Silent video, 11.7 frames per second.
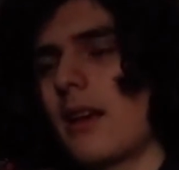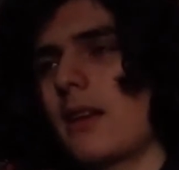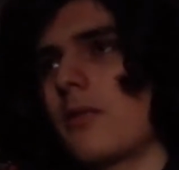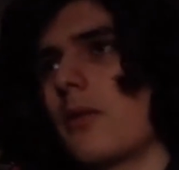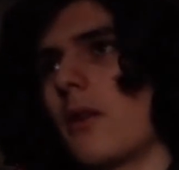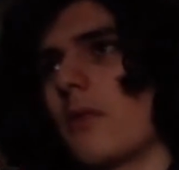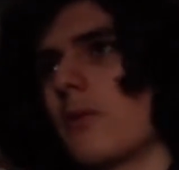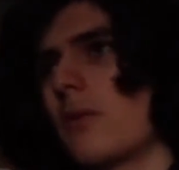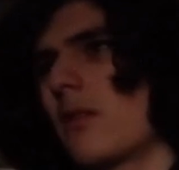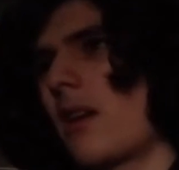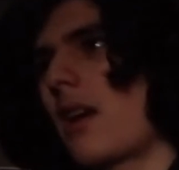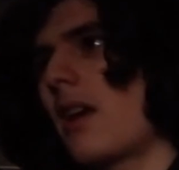I don't know.
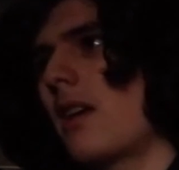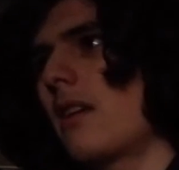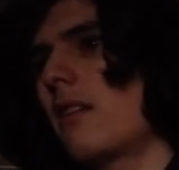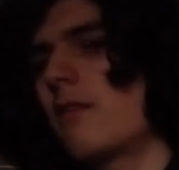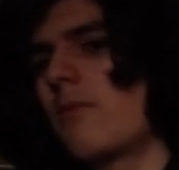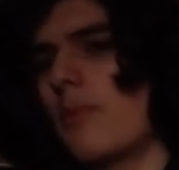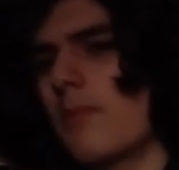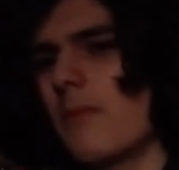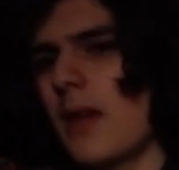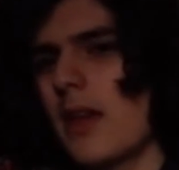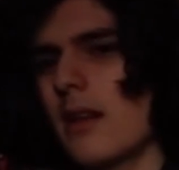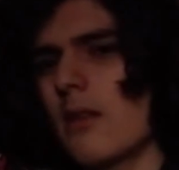I
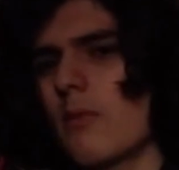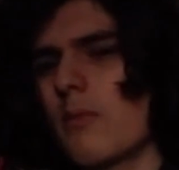made